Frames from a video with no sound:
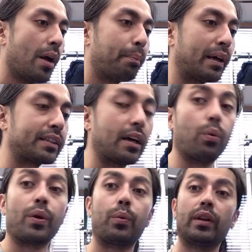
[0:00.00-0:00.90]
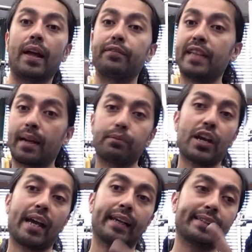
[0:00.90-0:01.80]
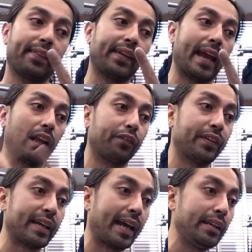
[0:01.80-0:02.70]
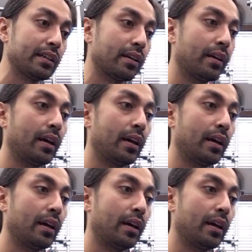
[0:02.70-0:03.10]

but uh, we will have denim jackets in the Elephant 8,